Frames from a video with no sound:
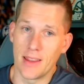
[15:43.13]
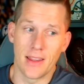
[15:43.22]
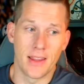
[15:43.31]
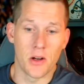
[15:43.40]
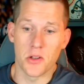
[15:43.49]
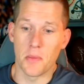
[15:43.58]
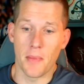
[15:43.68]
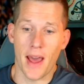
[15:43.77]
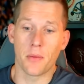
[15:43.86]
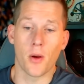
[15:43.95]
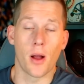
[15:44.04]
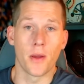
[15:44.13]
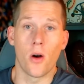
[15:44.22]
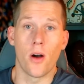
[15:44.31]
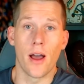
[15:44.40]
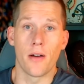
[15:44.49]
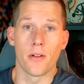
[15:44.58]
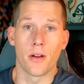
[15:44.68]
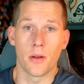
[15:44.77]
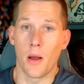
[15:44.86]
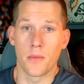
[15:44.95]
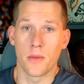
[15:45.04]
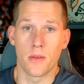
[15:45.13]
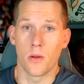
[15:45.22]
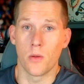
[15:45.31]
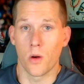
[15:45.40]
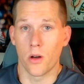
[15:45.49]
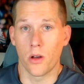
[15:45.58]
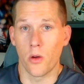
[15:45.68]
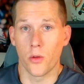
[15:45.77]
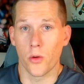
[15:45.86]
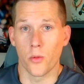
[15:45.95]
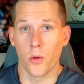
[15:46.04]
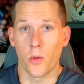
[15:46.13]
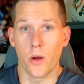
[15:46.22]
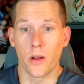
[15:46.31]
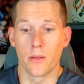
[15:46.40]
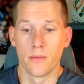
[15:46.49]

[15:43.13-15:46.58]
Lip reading: there's a math problem y'all have. We're going to go through it real quick.